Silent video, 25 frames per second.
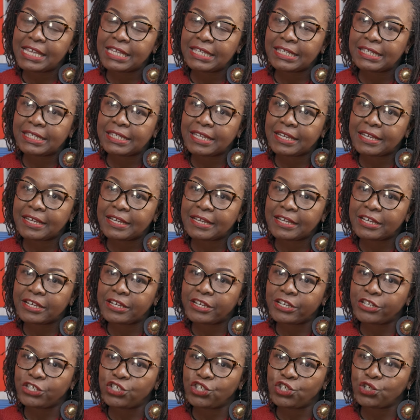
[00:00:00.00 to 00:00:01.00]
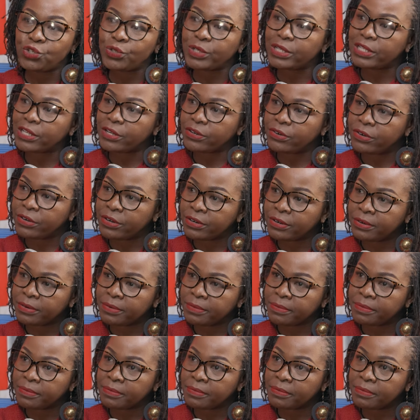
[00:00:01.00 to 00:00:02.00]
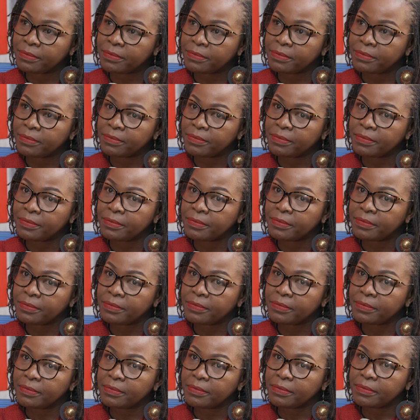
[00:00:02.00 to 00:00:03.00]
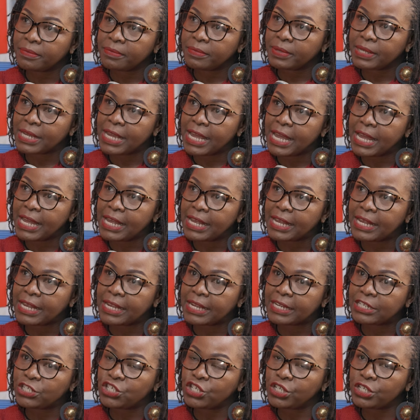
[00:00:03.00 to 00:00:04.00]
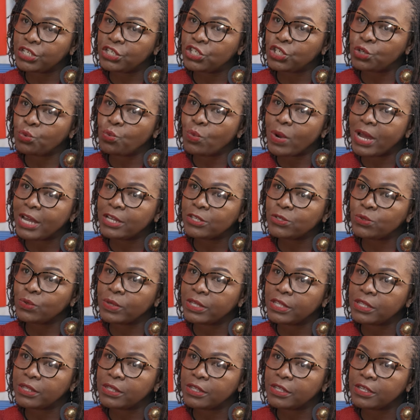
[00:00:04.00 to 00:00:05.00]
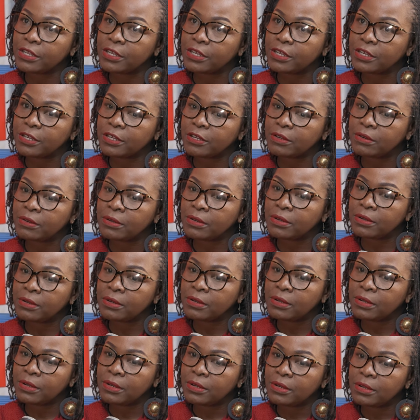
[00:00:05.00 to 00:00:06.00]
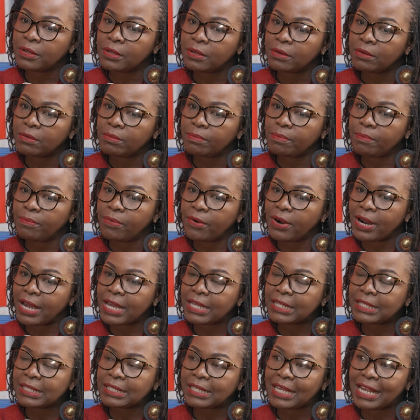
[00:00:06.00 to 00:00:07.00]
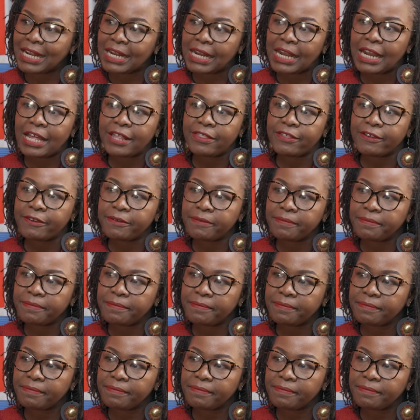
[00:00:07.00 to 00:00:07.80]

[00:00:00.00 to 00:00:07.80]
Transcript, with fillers: is a jeweler, mm-hmm. and she she works with uh, brass and leather.